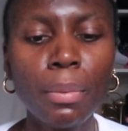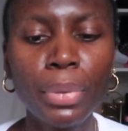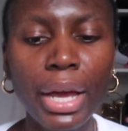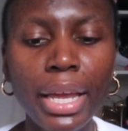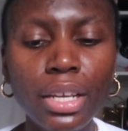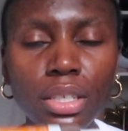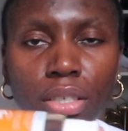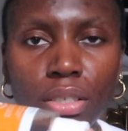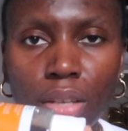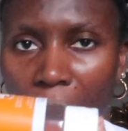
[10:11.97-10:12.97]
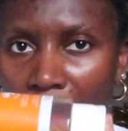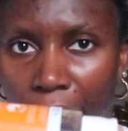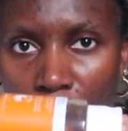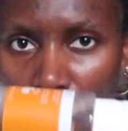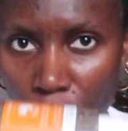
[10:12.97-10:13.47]
but
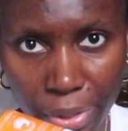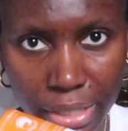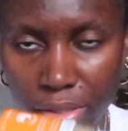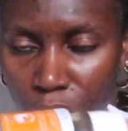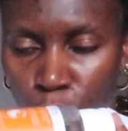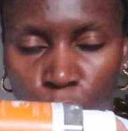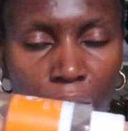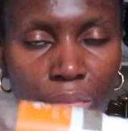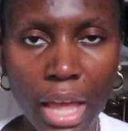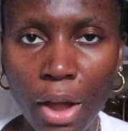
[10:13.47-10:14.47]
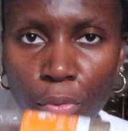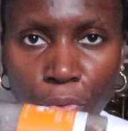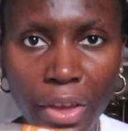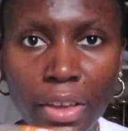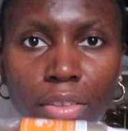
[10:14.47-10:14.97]
I always without
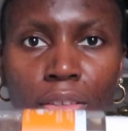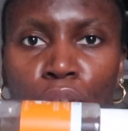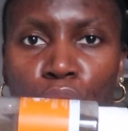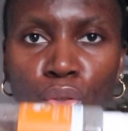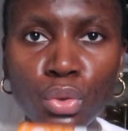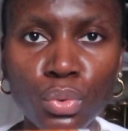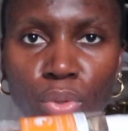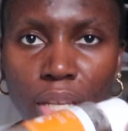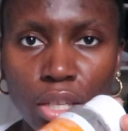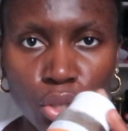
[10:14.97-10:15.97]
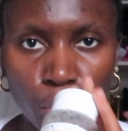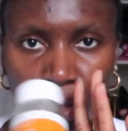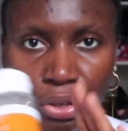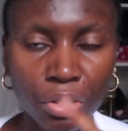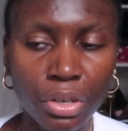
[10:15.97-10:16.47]
fail use a
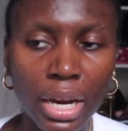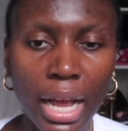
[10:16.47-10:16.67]
toner.